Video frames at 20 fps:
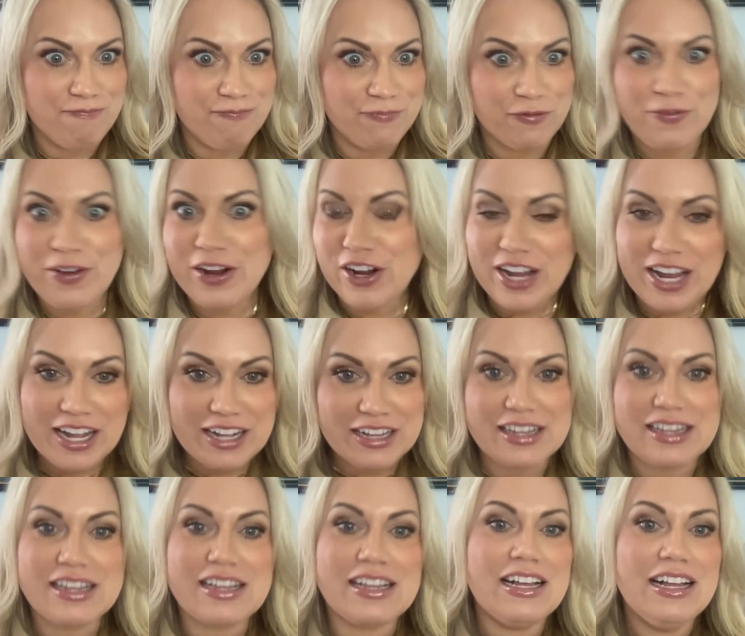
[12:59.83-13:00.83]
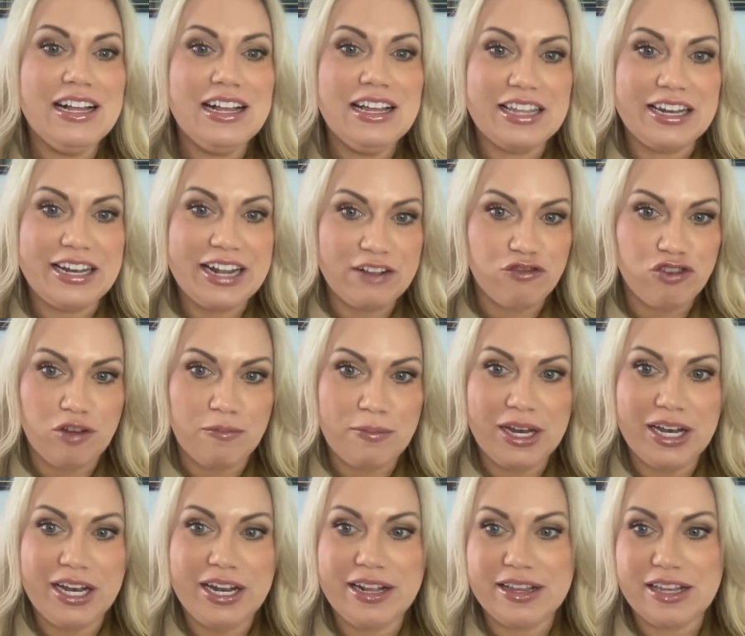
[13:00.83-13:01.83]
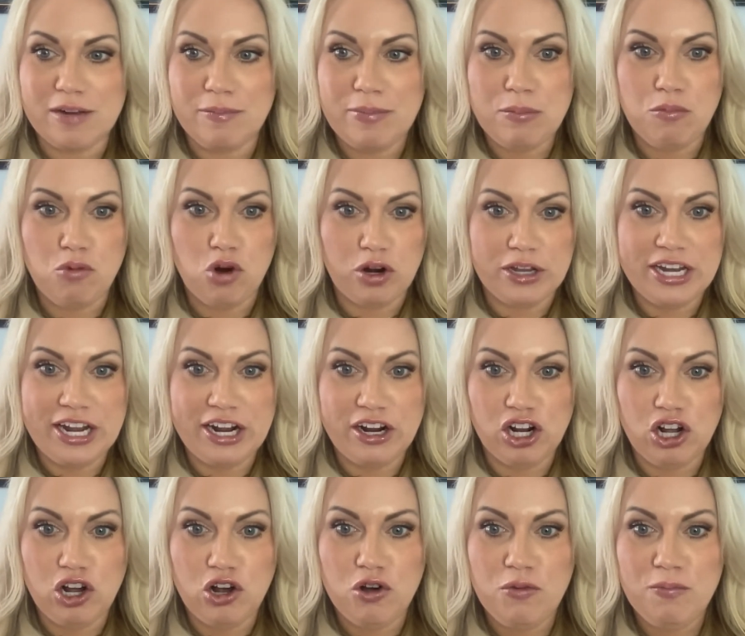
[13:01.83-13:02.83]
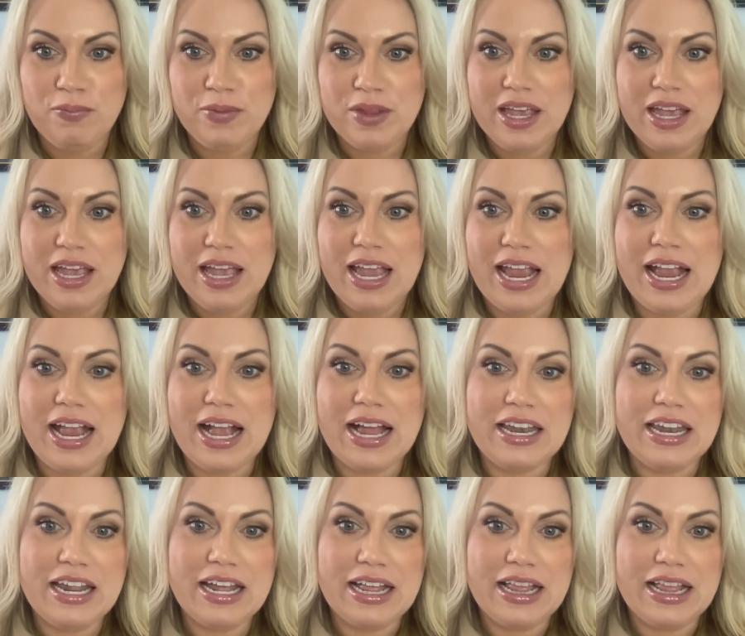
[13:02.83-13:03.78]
variants. The natural immunity is going to be more narrow, and